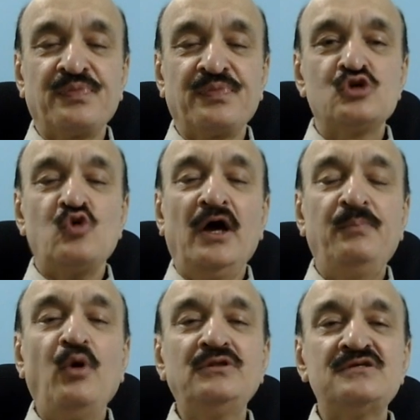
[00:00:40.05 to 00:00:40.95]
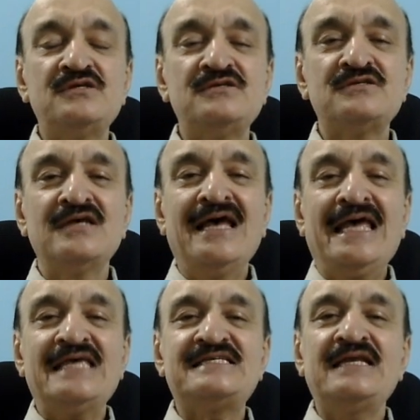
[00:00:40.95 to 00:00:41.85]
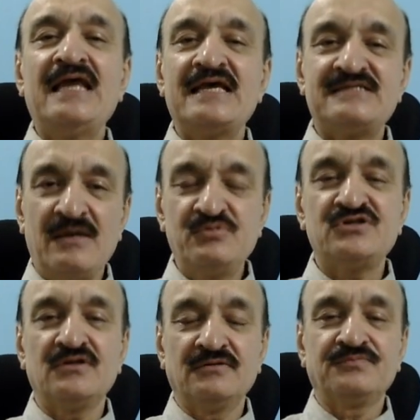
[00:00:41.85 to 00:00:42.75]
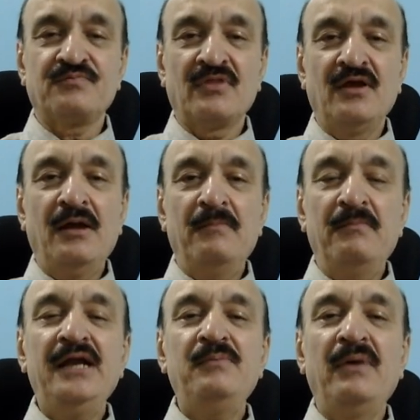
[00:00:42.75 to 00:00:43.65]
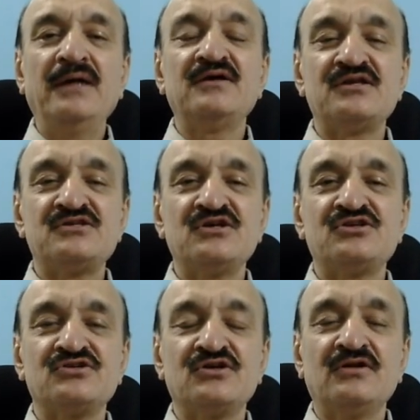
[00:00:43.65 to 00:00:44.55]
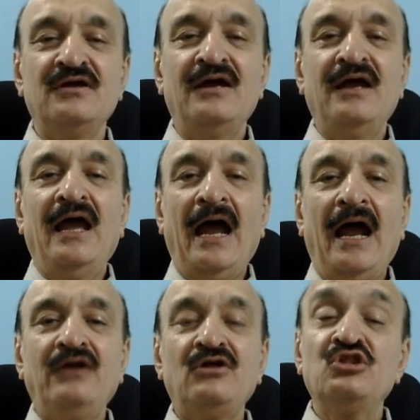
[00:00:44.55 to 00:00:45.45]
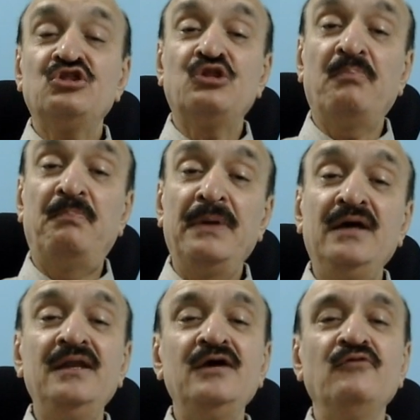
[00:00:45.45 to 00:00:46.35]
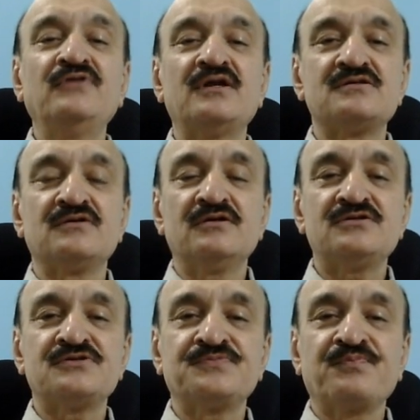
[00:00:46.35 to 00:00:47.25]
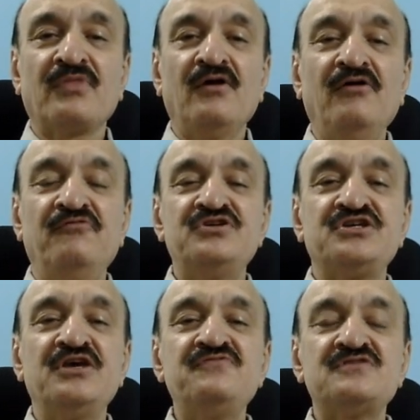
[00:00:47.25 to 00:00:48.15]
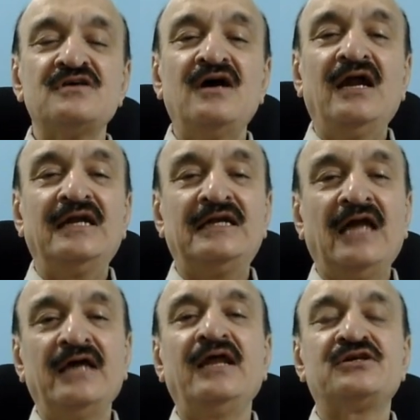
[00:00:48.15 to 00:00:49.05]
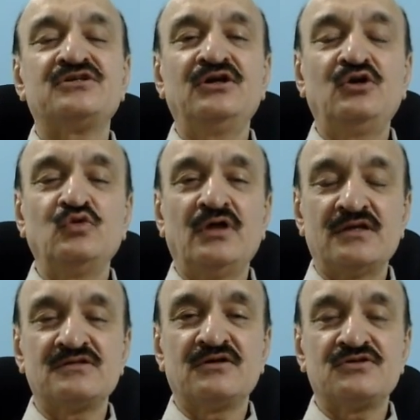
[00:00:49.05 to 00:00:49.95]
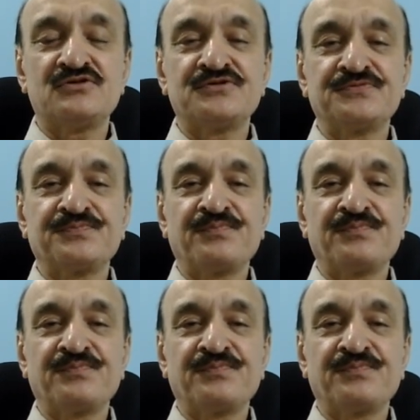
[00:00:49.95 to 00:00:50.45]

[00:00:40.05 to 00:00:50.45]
So hypothesis is an assumption made by the researcher at the beginning of the research which gives direction to the research.